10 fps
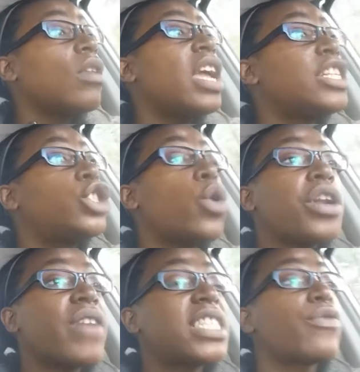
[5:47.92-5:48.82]
enjoy
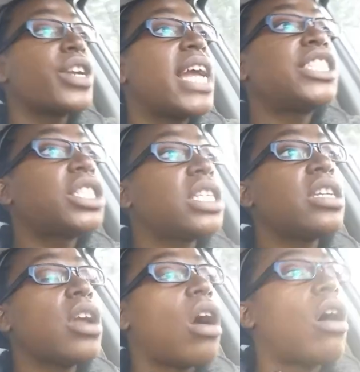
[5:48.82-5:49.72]
the rest of free agency,
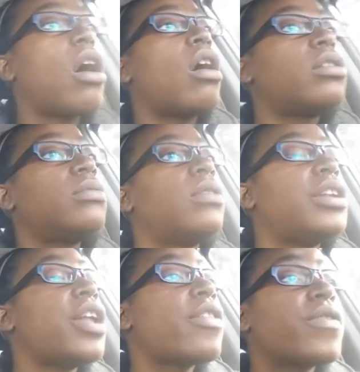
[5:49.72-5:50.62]
y'all. Another